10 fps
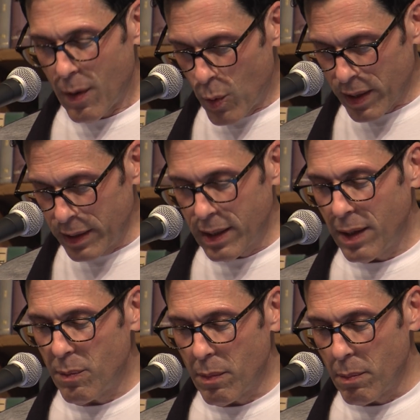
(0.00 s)
With
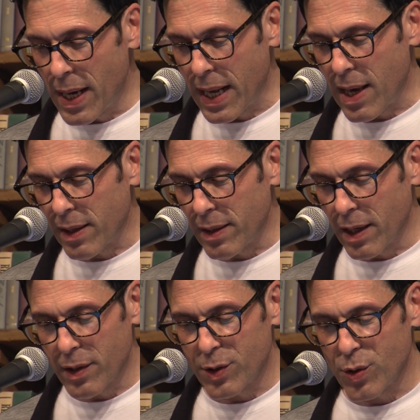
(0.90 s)
little money and
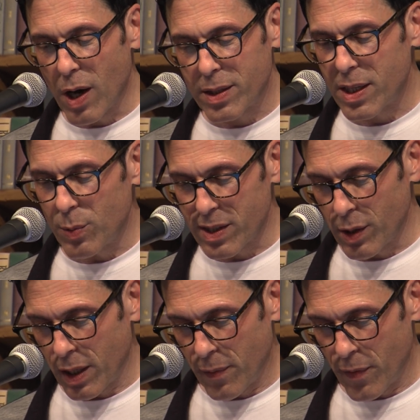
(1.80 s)
none of the drugs he was
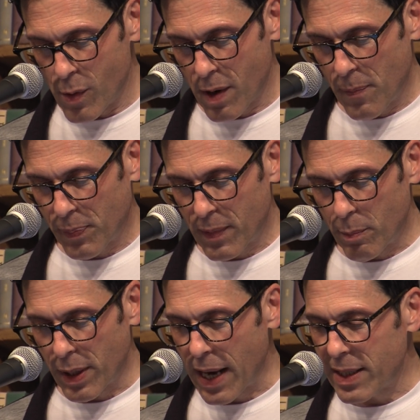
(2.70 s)
looking for.
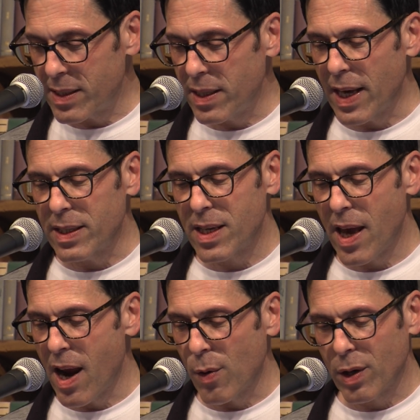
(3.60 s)
But I could see that his
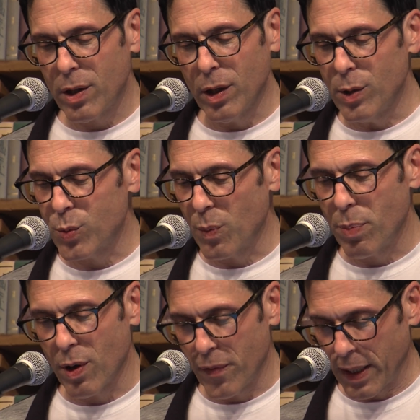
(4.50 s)
hair and clothes were
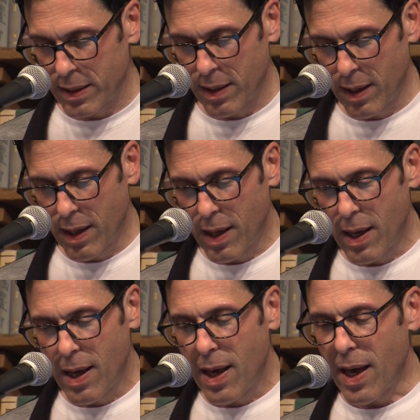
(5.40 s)
perfect.
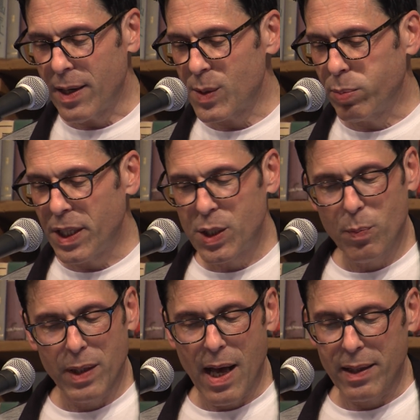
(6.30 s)
And his
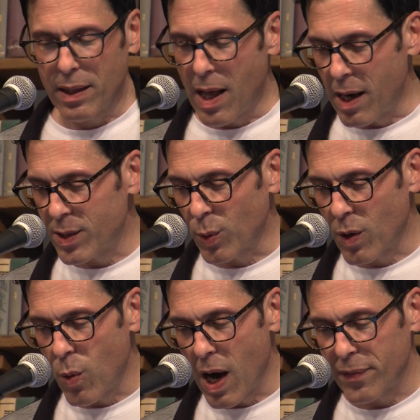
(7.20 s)
bleached blonde locks were
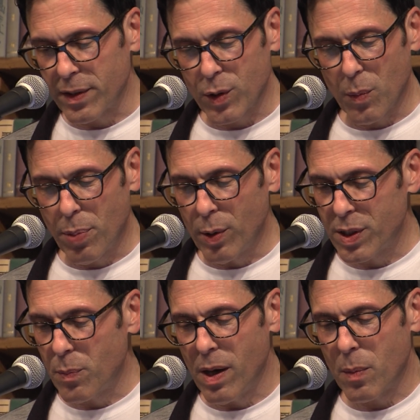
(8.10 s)
coiffed into a
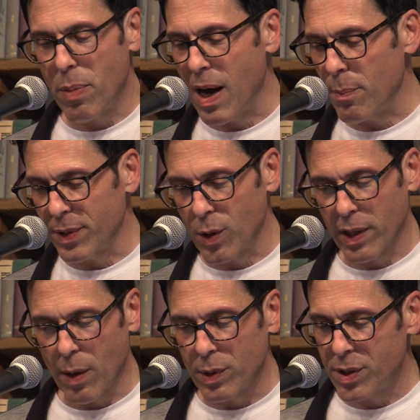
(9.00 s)
post-punk pompadour
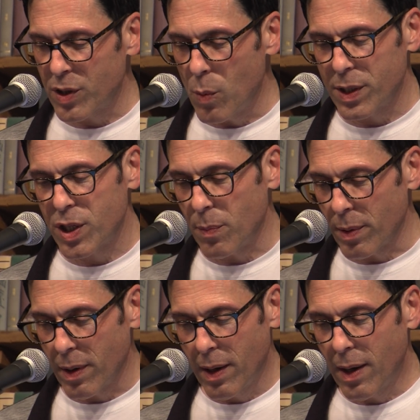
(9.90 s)
that was so much
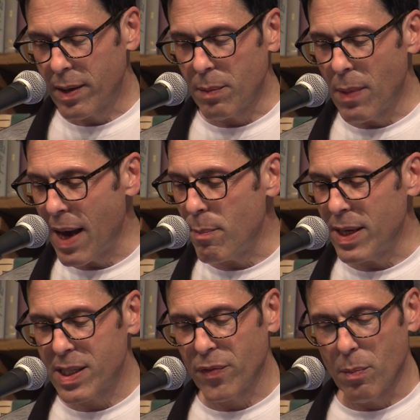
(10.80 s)
hipper than my
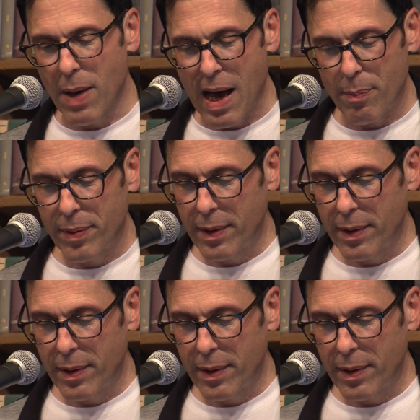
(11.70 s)
mess of a mop.